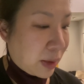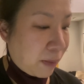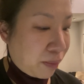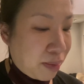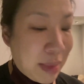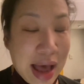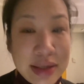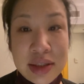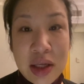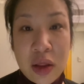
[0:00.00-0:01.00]

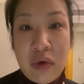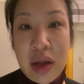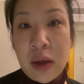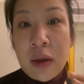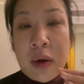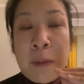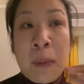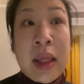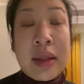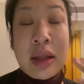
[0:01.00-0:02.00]
masks, like the regular
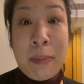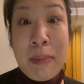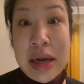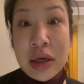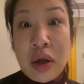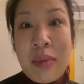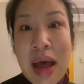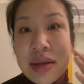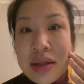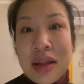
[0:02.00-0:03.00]
like medical
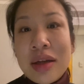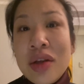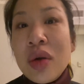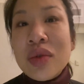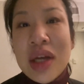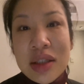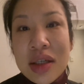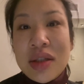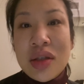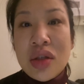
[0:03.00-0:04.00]
masks that like, you know,
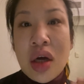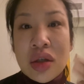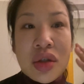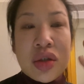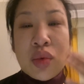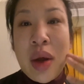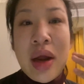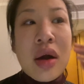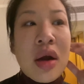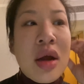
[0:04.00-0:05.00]
dentists and doctors
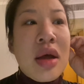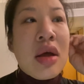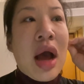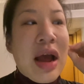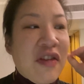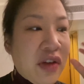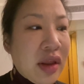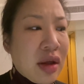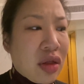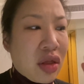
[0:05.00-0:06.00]
wear, I feel
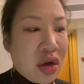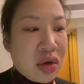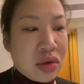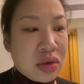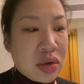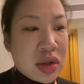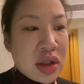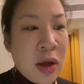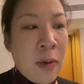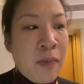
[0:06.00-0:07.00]
like those,
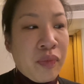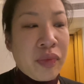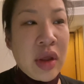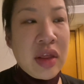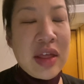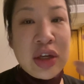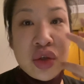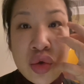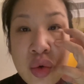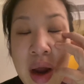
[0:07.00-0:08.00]

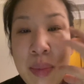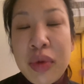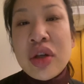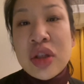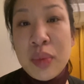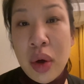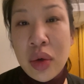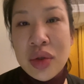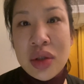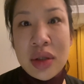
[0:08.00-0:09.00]
they're
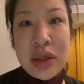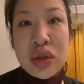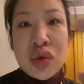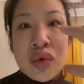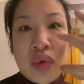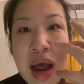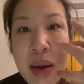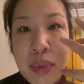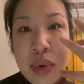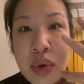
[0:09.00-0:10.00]
supposed to like
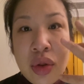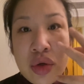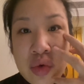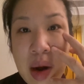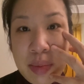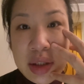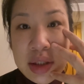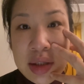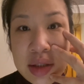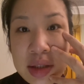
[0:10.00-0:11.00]
trap the droplets
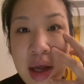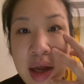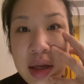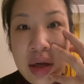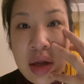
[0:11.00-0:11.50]
inside.